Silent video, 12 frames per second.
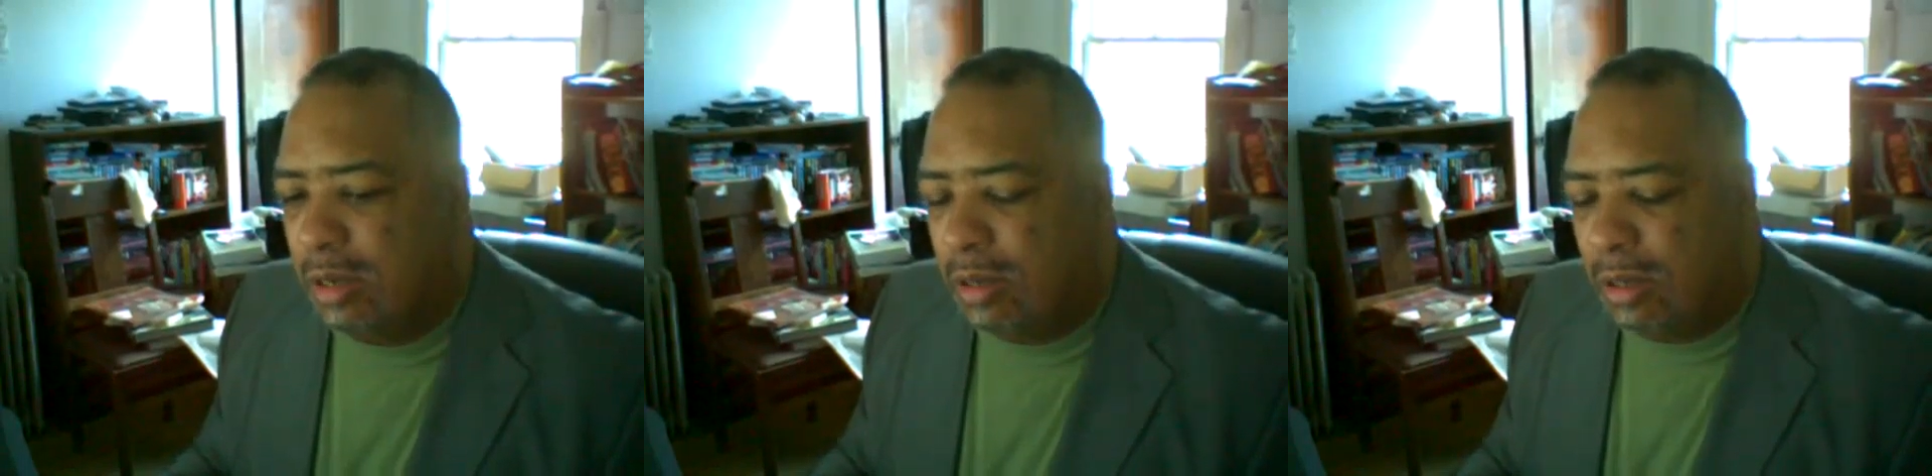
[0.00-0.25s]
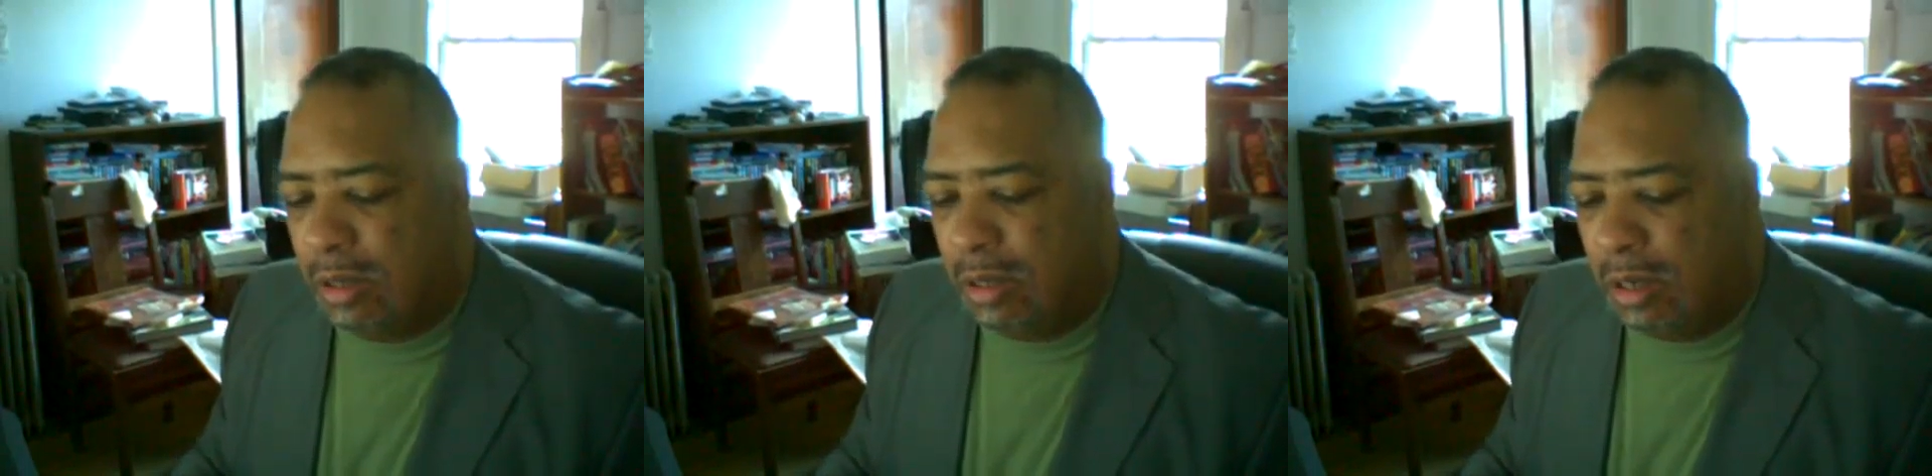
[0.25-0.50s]

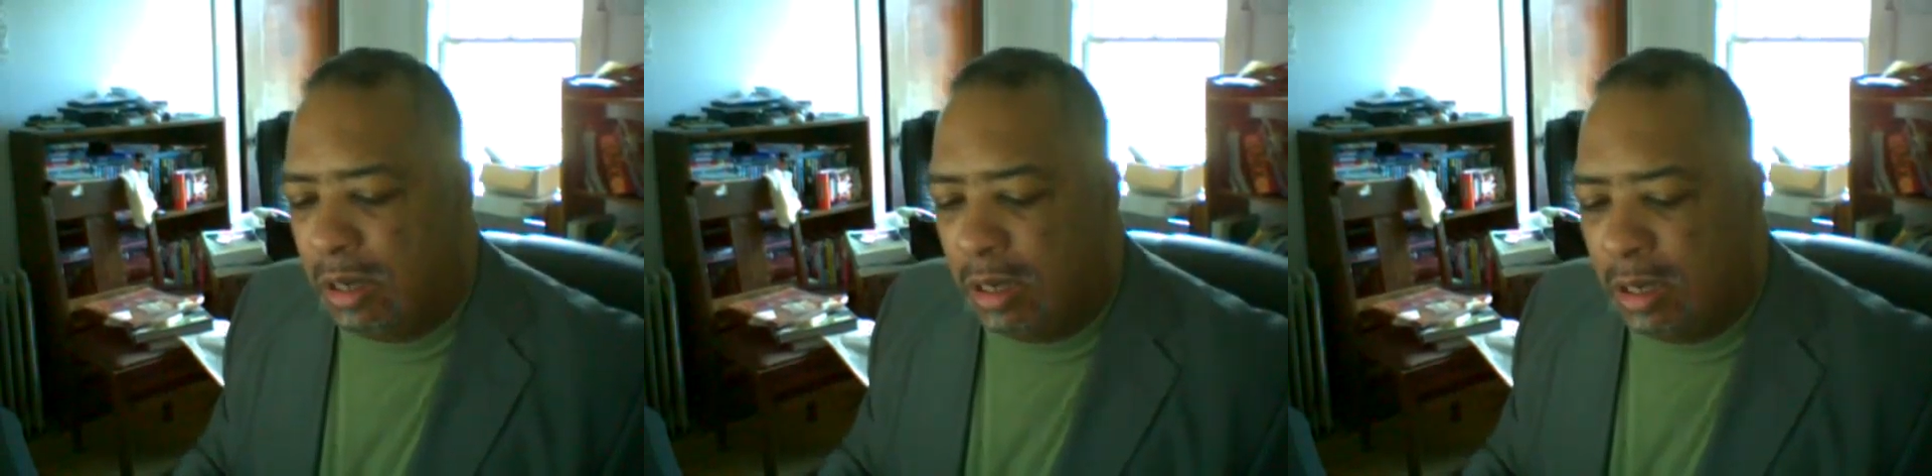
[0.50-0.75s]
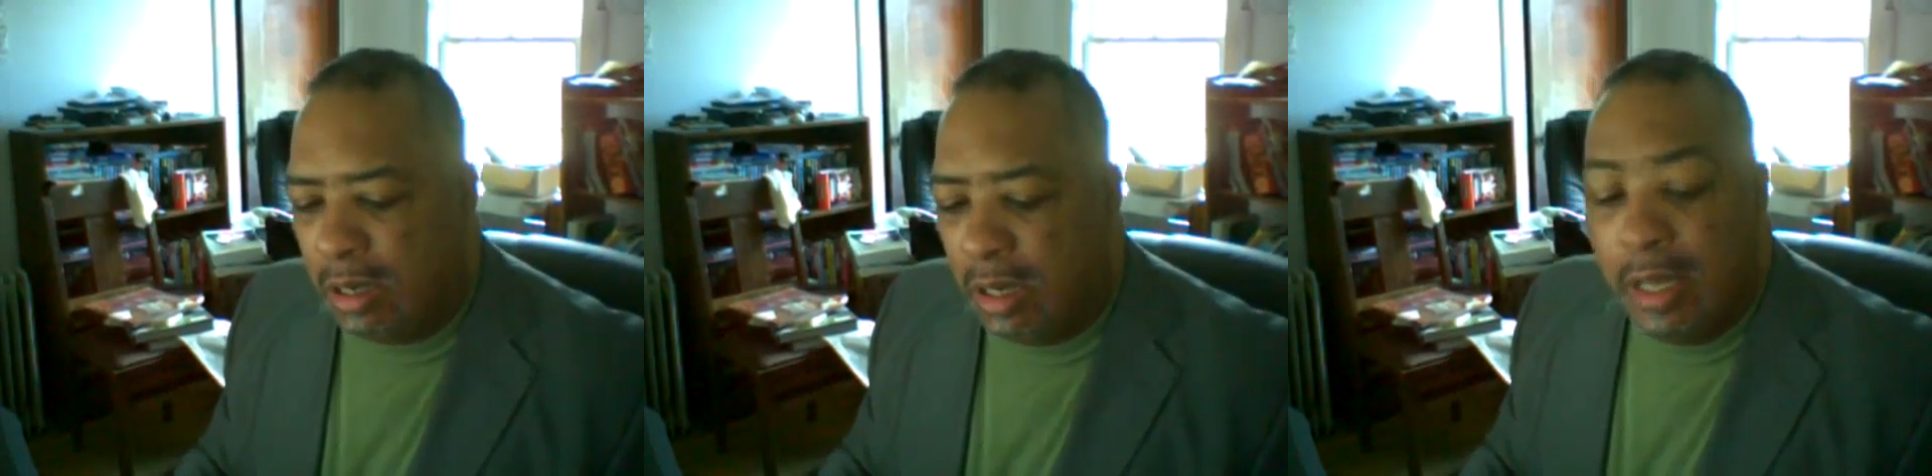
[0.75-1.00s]

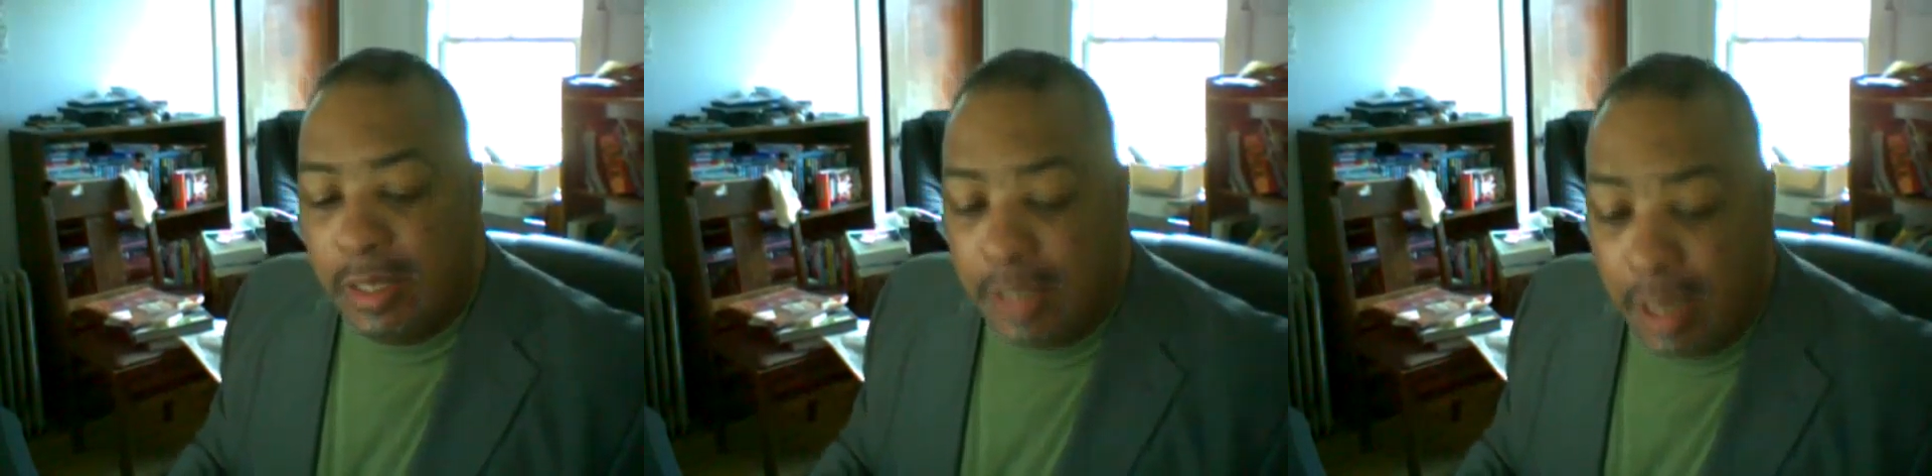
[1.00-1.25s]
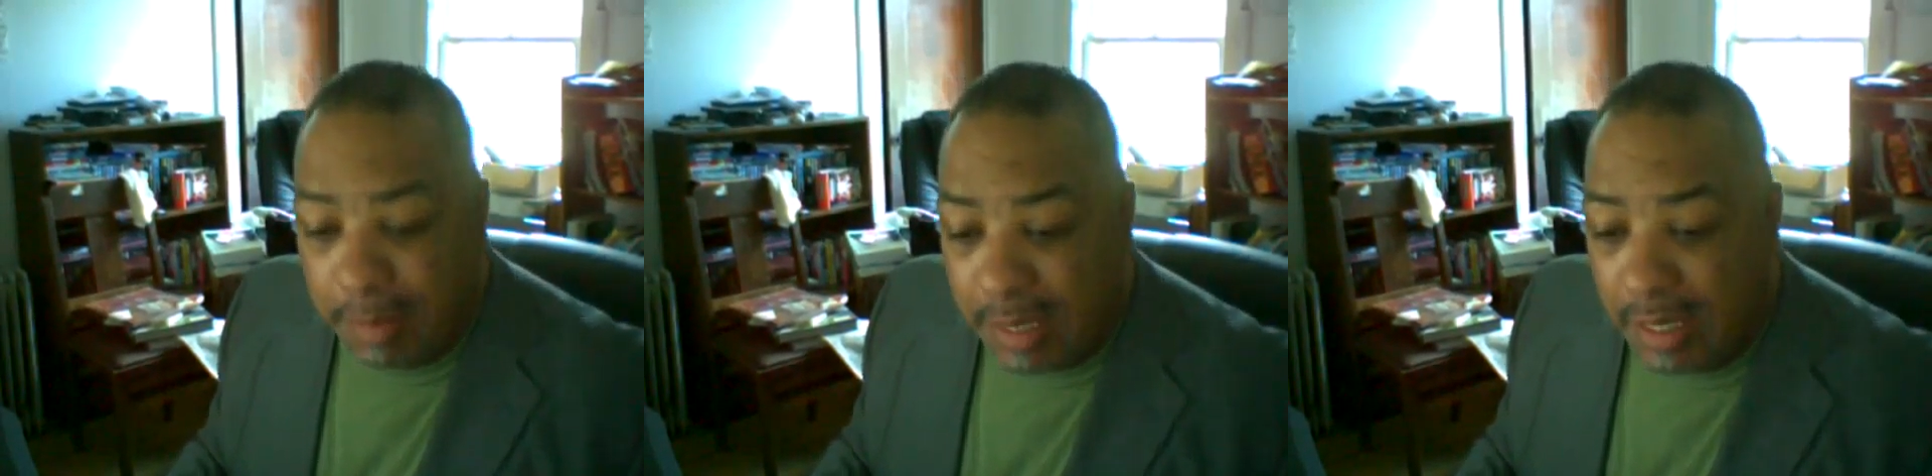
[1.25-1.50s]
or
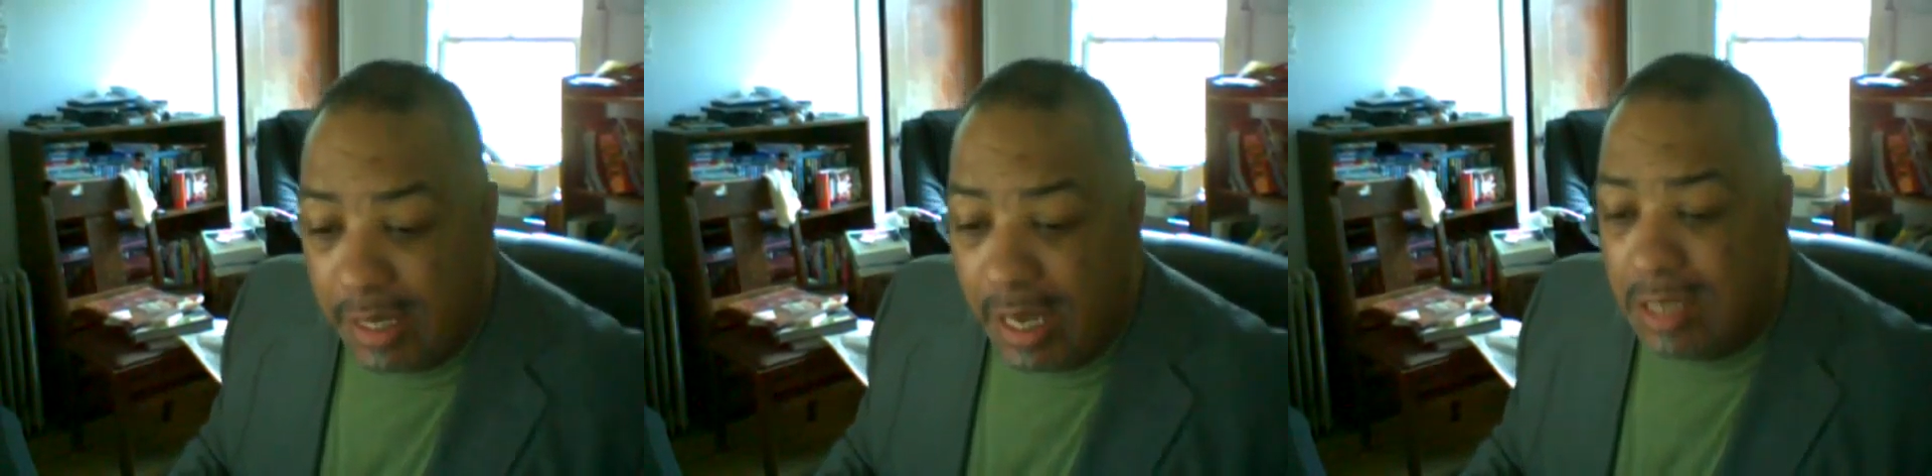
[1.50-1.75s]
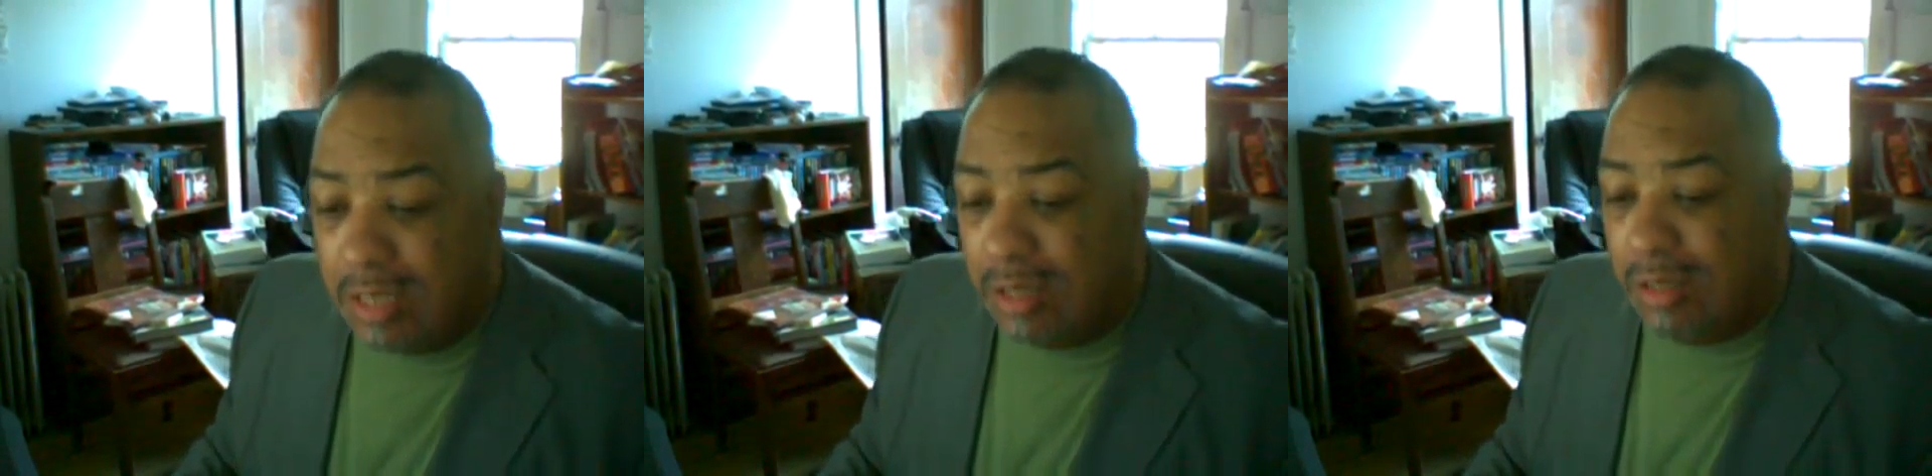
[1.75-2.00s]

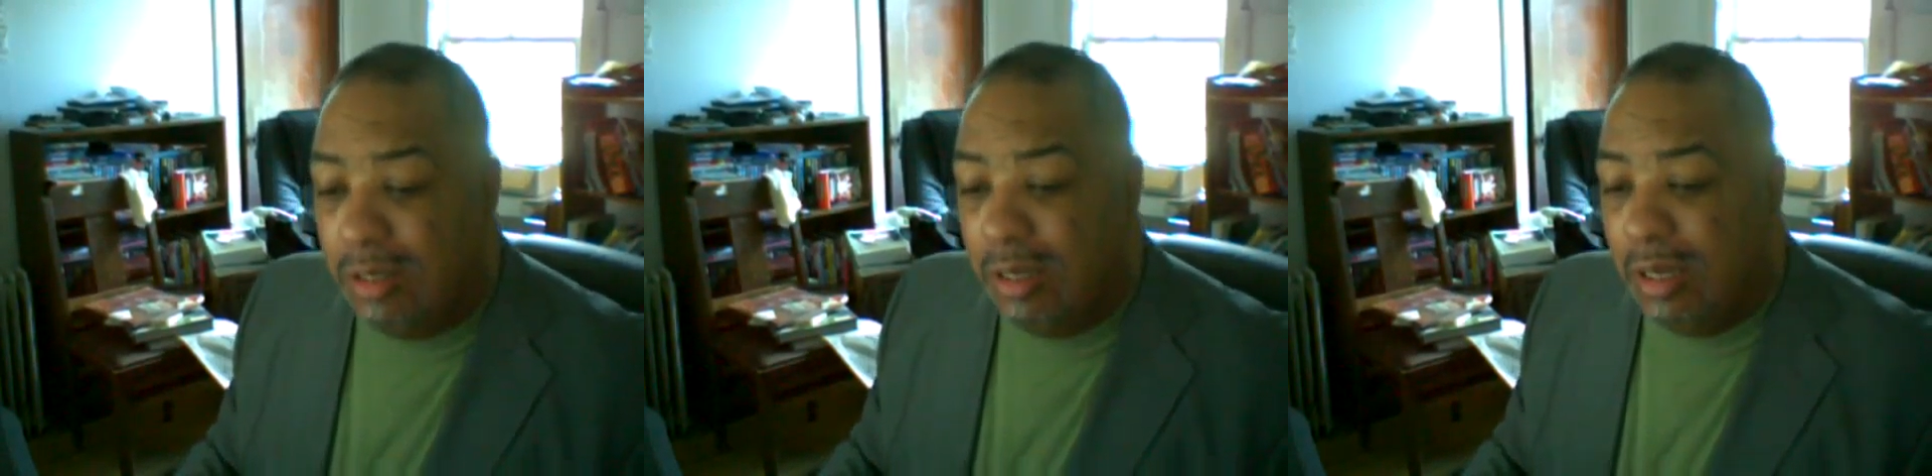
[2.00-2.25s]
Nebuchadnezzar.